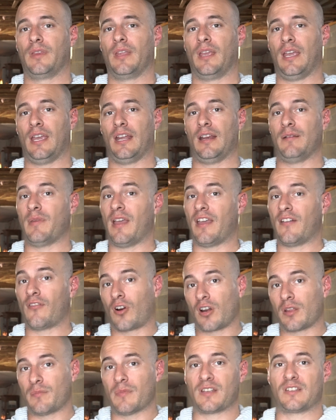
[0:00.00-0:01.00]
and it may have
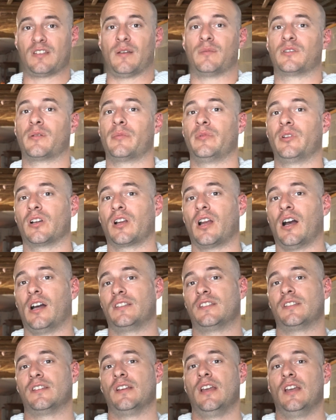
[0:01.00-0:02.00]
already messed up some of your
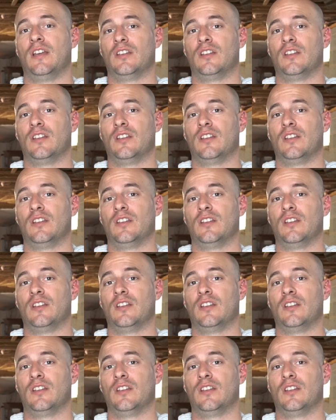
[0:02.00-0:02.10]
cuts.